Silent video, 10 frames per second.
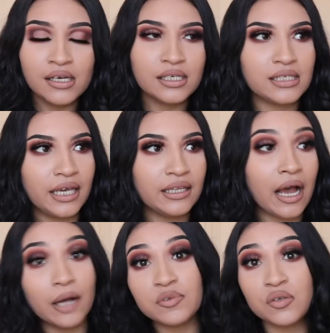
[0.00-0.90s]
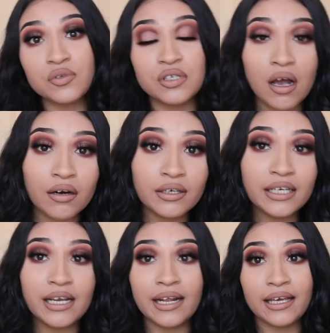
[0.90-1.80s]
saying that I'm so
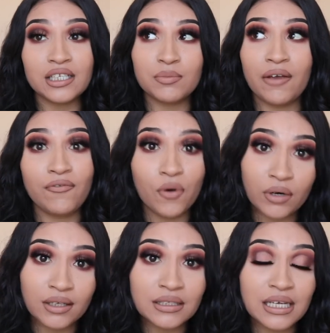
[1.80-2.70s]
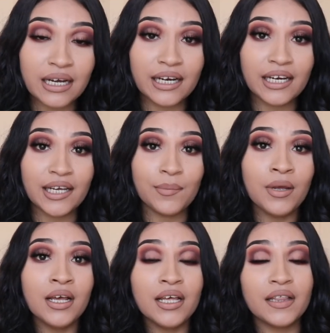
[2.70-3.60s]
sorry, I didn't get to my phone on time,